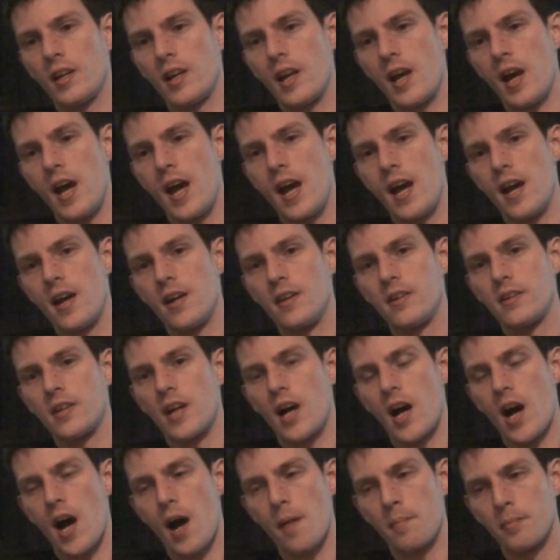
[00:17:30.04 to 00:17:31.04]
and
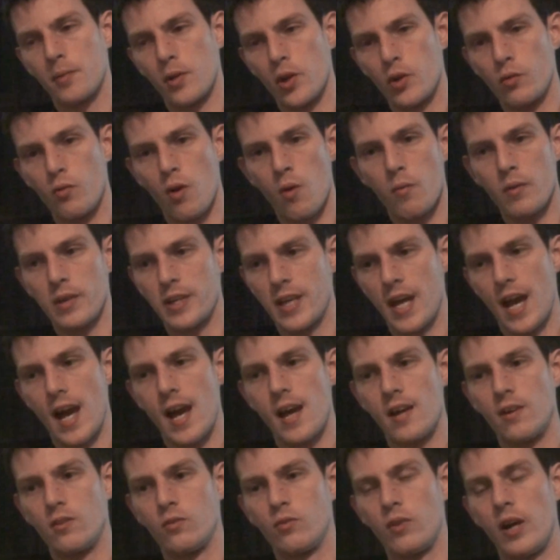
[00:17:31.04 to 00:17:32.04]
upload what we
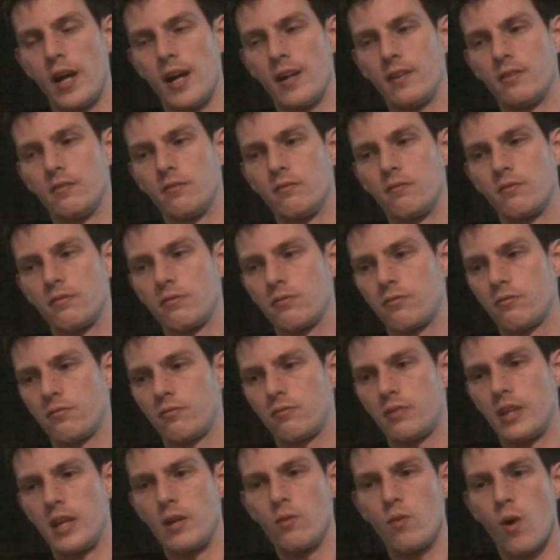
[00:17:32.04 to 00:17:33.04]
can and
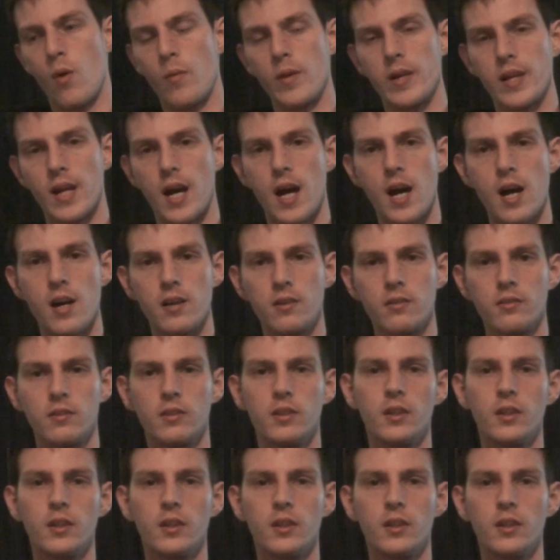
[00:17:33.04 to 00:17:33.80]
see what we can't.